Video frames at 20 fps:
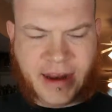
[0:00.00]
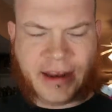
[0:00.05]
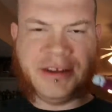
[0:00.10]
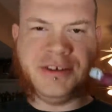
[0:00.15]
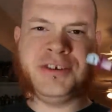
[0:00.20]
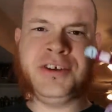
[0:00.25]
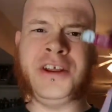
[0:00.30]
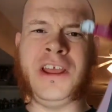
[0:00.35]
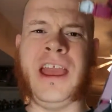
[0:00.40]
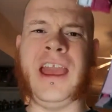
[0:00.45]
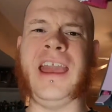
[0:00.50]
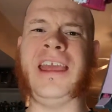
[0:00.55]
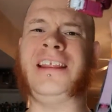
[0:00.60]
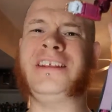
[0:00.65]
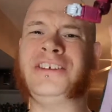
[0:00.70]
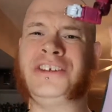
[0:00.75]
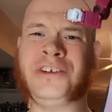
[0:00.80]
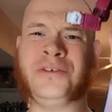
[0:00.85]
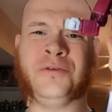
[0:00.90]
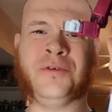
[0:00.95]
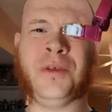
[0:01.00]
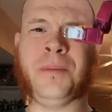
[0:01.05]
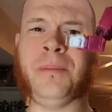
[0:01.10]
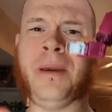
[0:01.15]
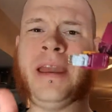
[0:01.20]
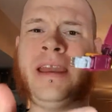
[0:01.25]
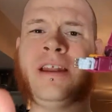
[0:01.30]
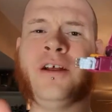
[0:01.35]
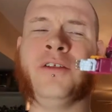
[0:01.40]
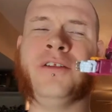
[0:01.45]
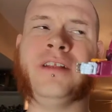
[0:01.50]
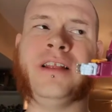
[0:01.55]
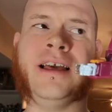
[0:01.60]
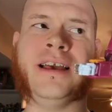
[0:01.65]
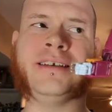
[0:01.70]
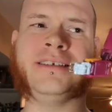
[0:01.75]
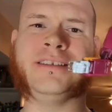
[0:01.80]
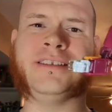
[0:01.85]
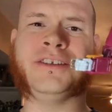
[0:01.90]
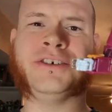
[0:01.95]
And in general, the paint on the
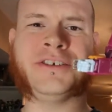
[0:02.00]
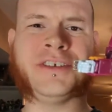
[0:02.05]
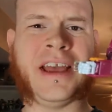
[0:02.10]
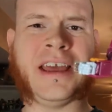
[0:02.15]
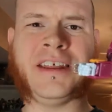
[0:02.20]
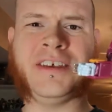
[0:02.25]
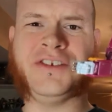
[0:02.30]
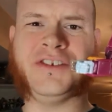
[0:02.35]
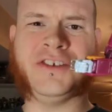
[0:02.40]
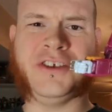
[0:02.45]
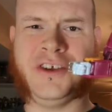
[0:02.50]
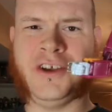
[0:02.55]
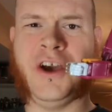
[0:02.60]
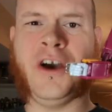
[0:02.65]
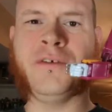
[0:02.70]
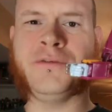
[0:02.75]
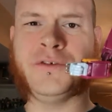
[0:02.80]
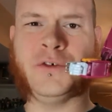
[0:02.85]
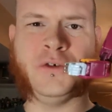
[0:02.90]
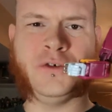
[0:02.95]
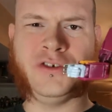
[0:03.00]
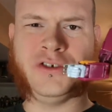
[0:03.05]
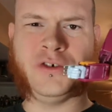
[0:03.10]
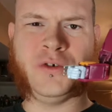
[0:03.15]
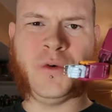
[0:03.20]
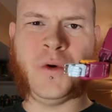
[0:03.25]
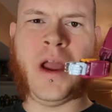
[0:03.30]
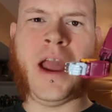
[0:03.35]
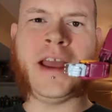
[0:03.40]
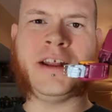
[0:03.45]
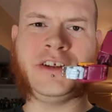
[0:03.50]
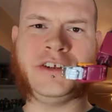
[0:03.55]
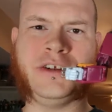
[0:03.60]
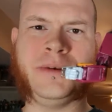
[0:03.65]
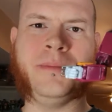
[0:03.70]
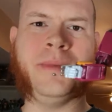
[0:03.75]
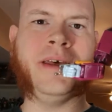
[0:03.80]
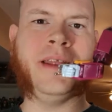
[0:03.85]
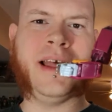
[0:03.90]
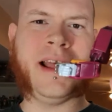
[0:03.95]
legs looks kind of scuffed or scratched
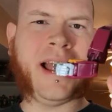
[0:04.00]
a bit.